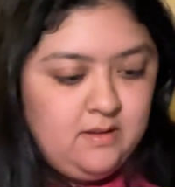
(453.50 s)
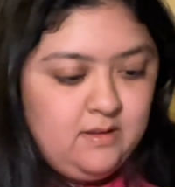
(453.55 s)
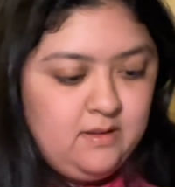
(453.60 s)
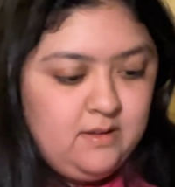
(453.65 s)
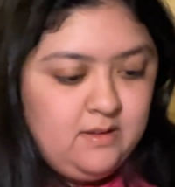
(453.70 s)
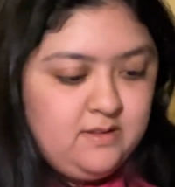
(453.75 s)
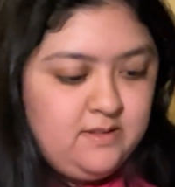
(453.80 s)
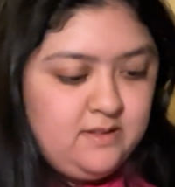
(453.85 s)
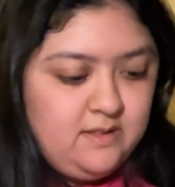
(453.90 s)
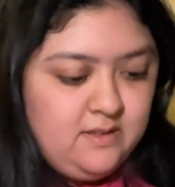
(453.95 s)

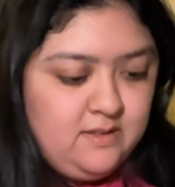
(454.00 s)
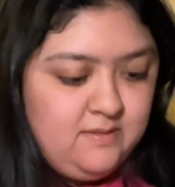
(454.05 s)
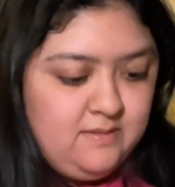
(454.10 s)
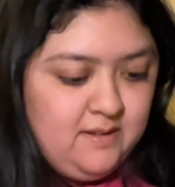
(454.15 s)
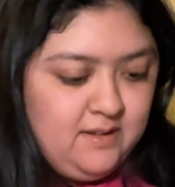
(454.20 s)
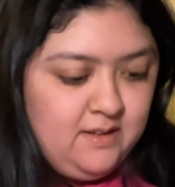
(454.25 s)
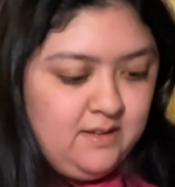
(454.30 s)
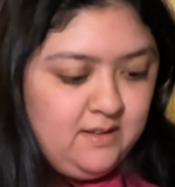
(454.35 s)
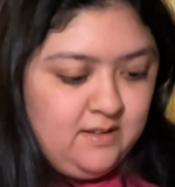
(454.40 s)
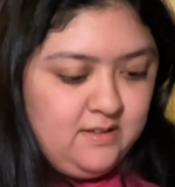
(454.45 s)
Is this
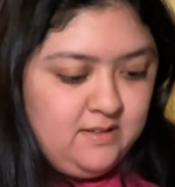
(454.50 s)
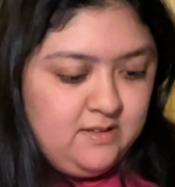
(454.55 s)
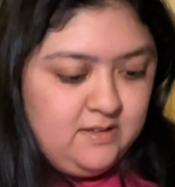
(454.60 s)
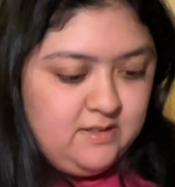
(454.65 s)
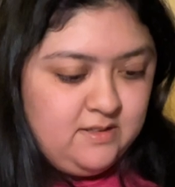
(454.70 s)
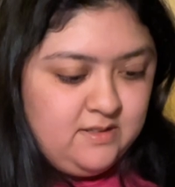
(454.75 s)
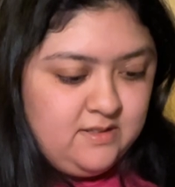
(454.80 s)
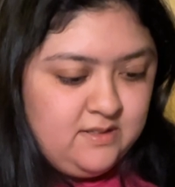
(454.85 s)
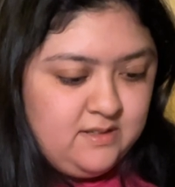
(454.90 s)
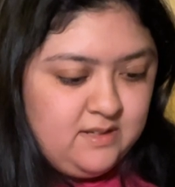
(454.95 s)
ready to
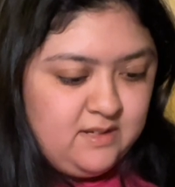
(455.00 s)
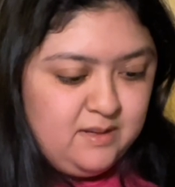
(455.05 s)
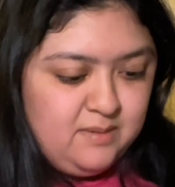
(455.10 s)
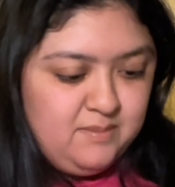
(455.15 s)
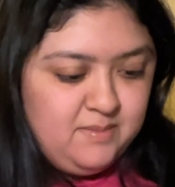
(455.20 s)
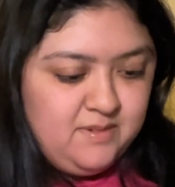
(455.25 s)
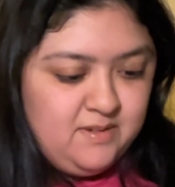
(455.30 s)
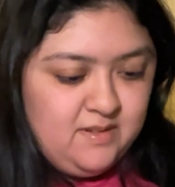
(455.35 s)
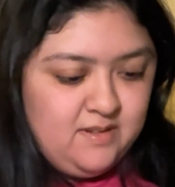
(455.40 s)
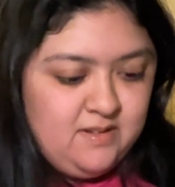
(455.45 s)
ship?